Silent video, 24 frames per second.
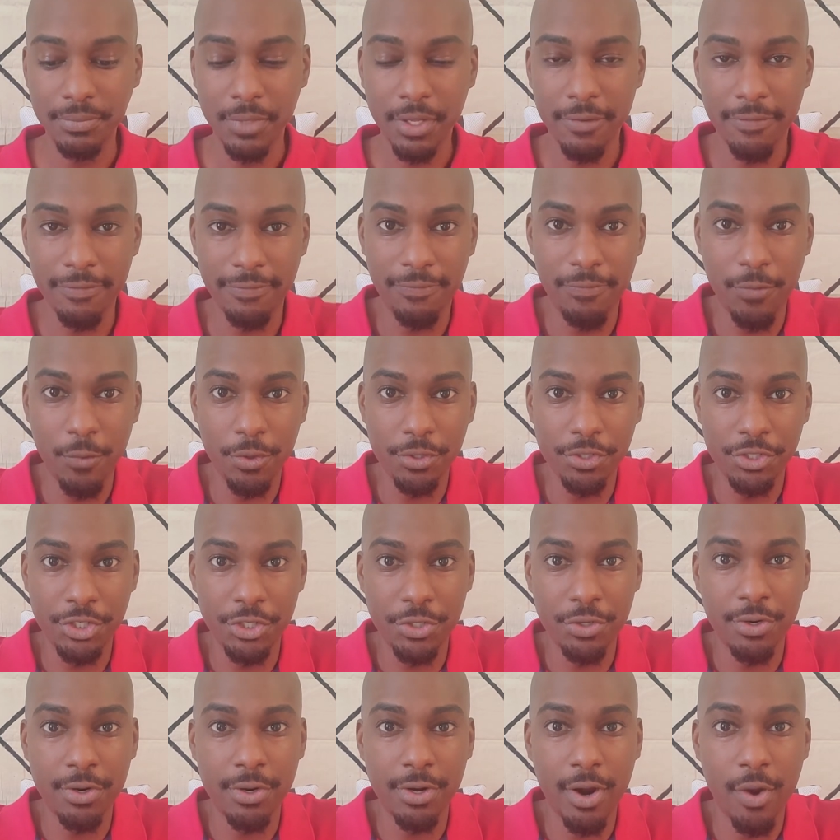Force
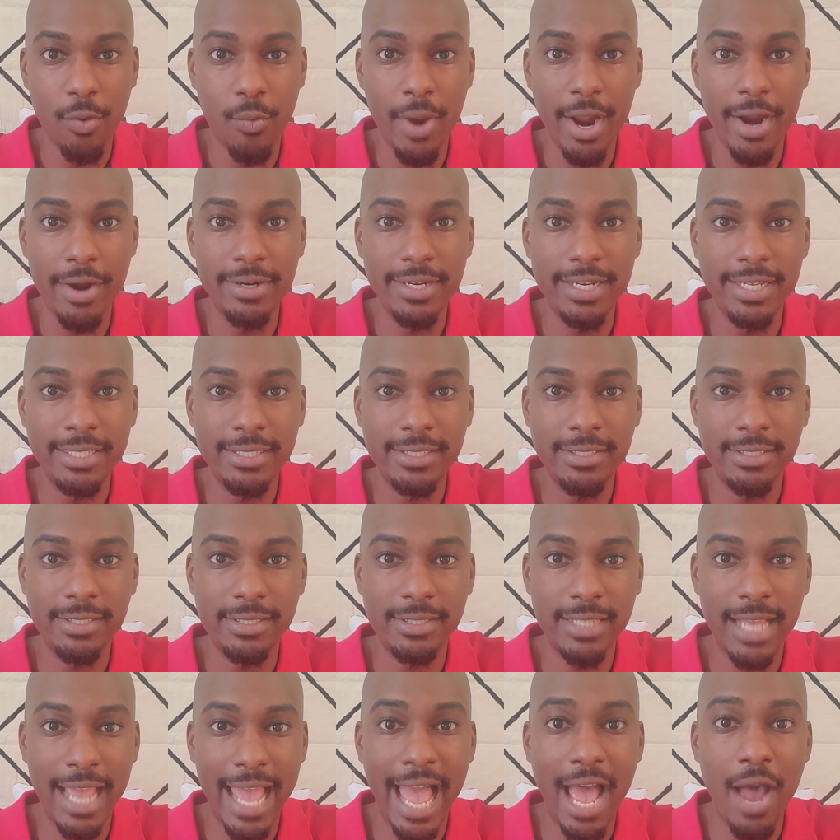your
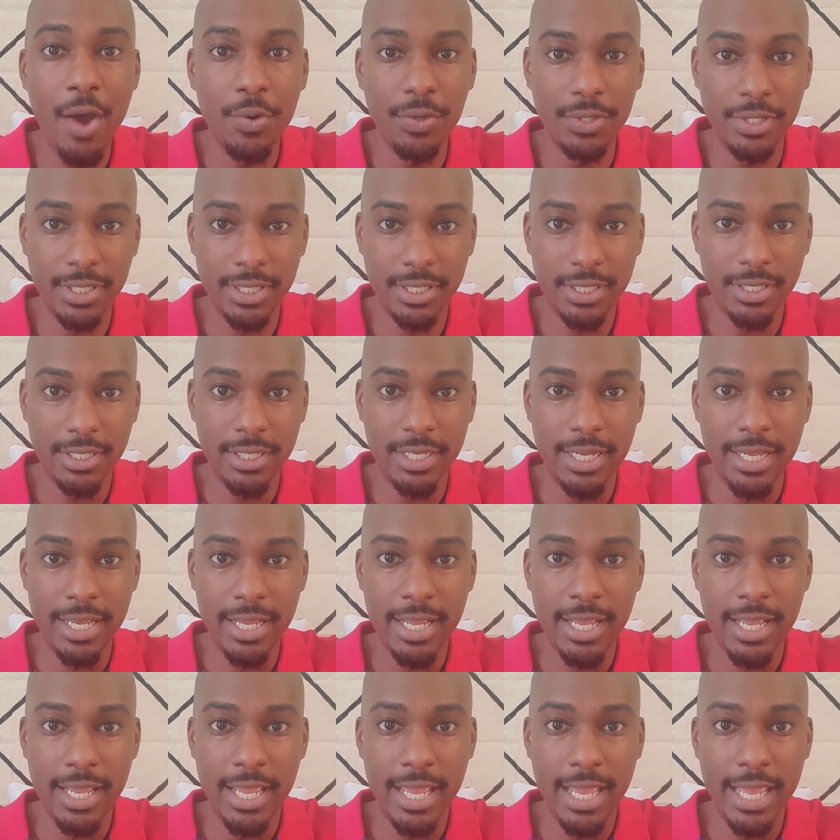awareness out
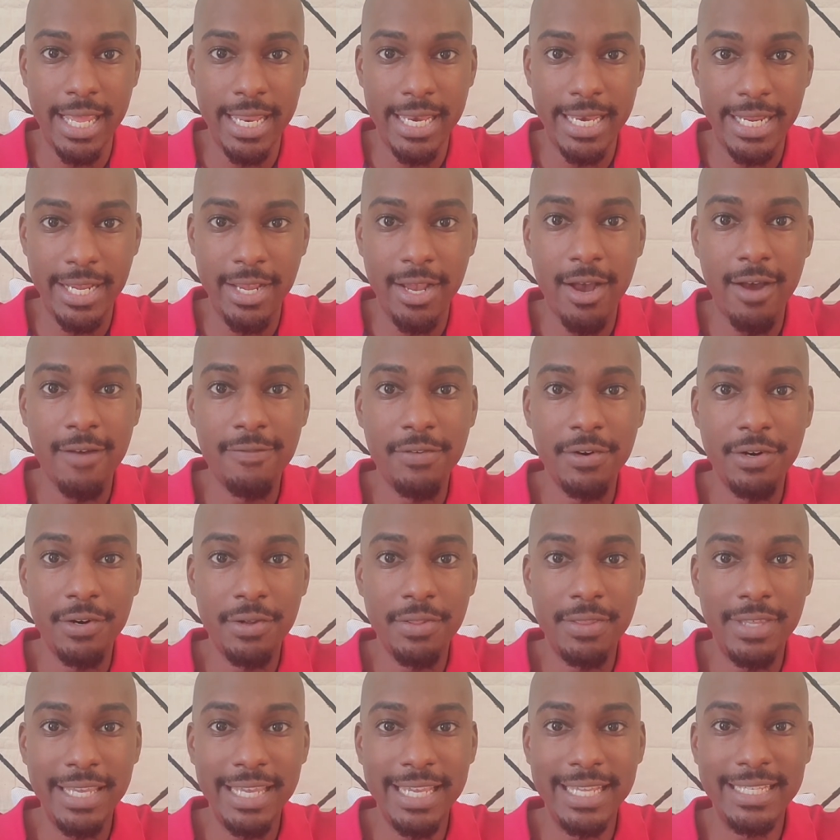and
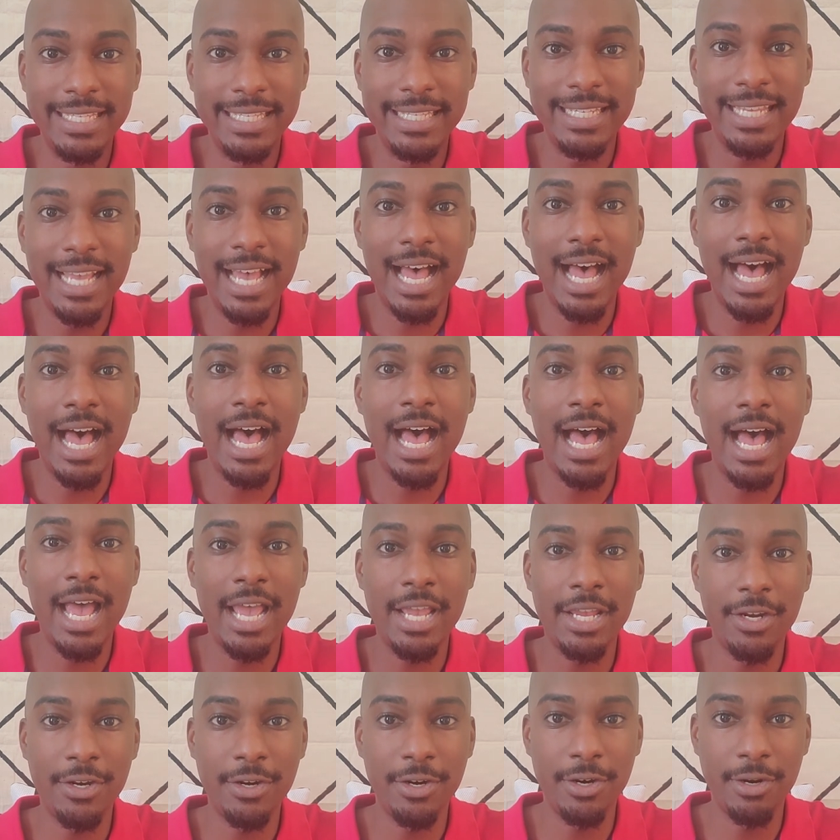cover the
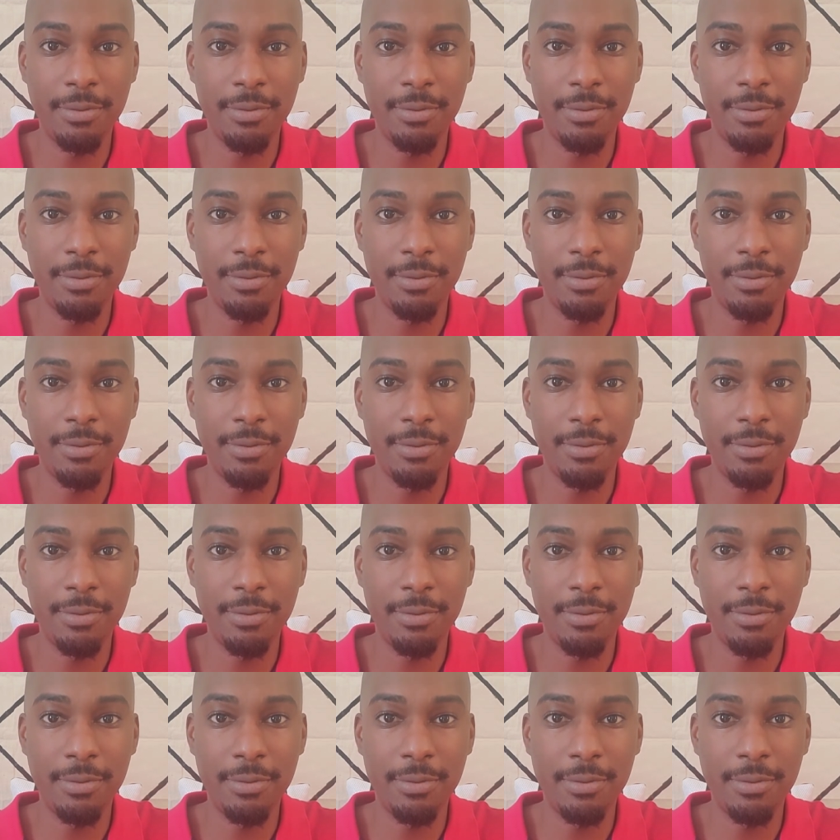entire